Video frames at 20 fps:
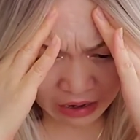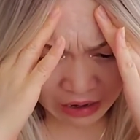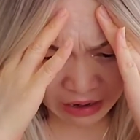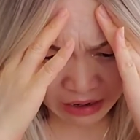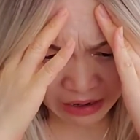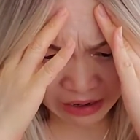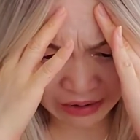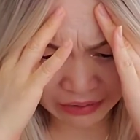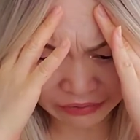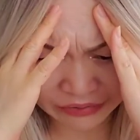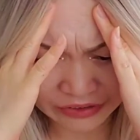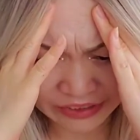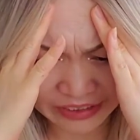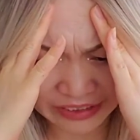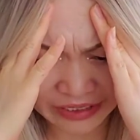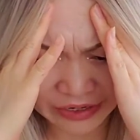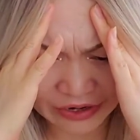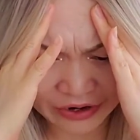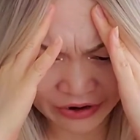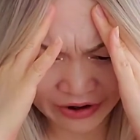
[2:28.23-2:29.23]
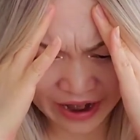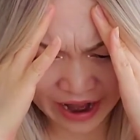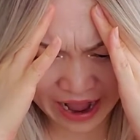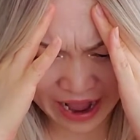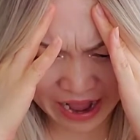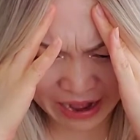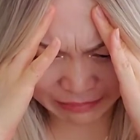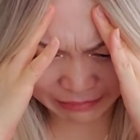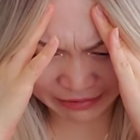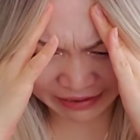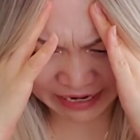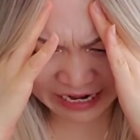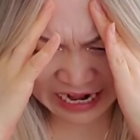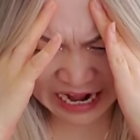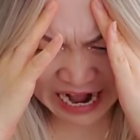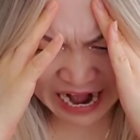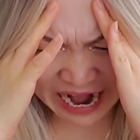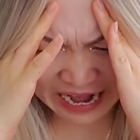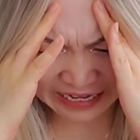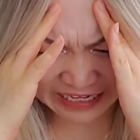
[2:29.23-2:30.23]
Holy crap.
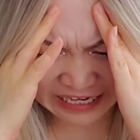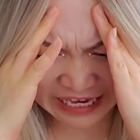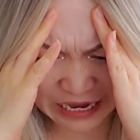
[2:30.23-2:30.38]
I